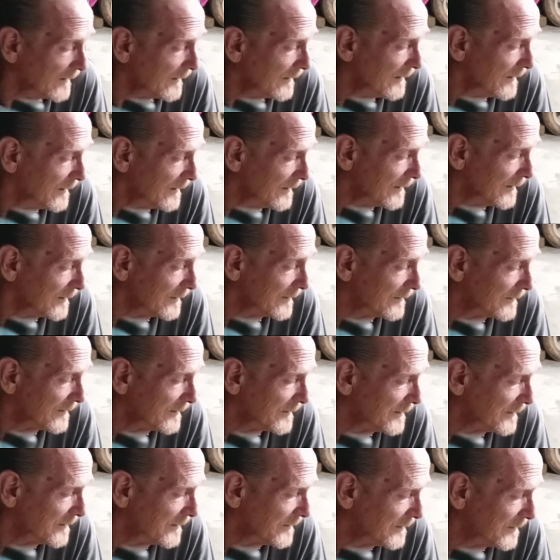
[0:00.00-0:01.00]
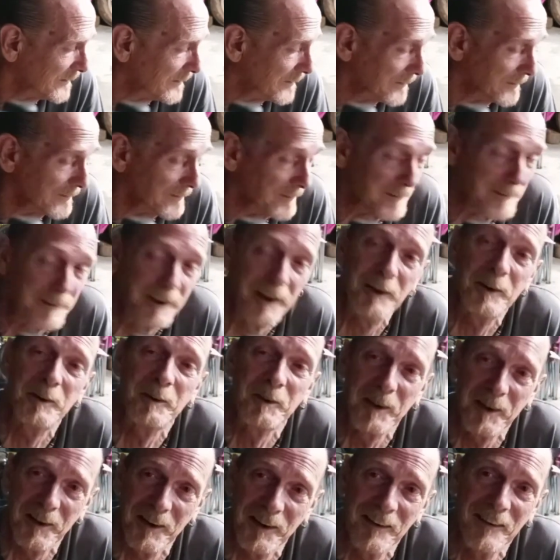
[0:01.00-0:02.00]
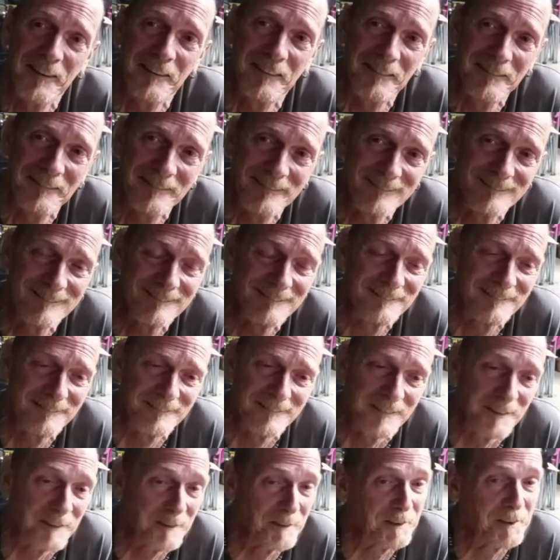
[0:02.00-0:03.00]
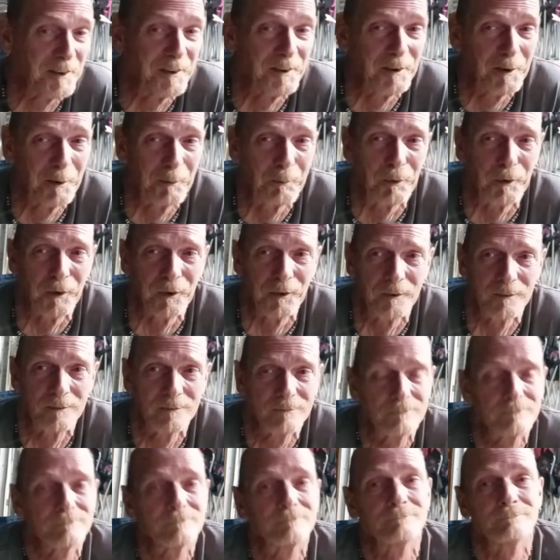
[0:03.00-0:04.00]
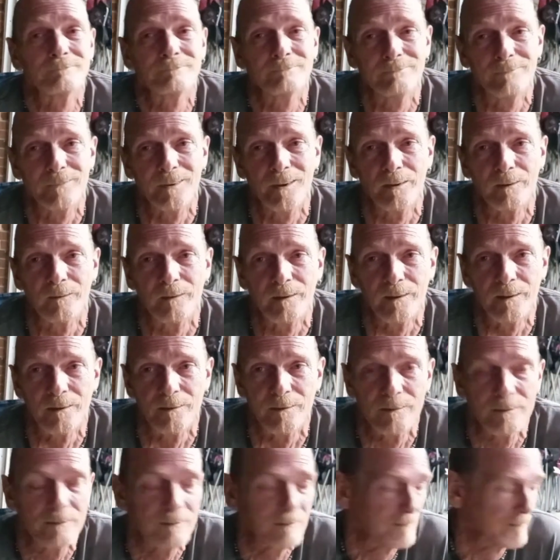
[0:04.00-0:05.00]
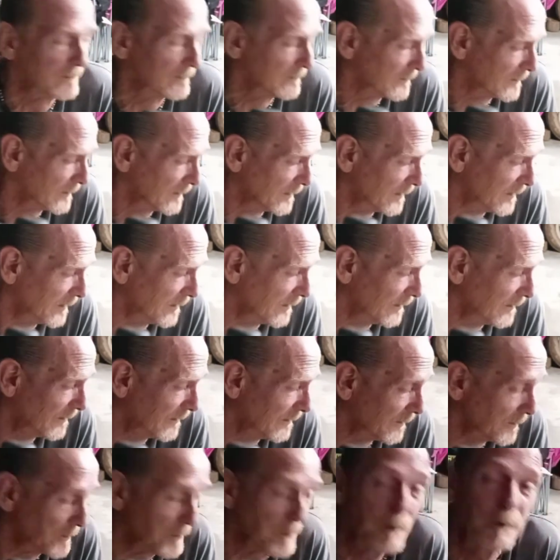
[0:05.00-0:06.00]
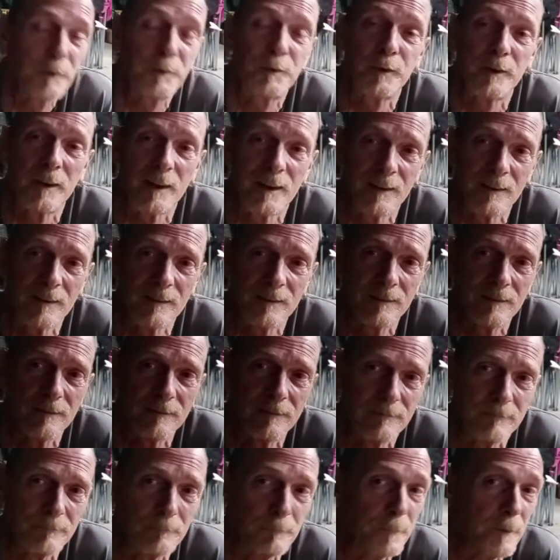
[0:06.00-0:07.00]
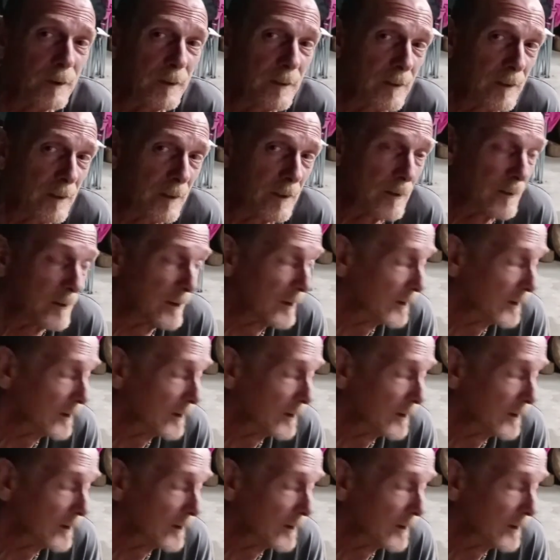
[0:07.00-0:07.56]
And Delia, or Delia brother, the other Dale. They're doing it for Dale, but the other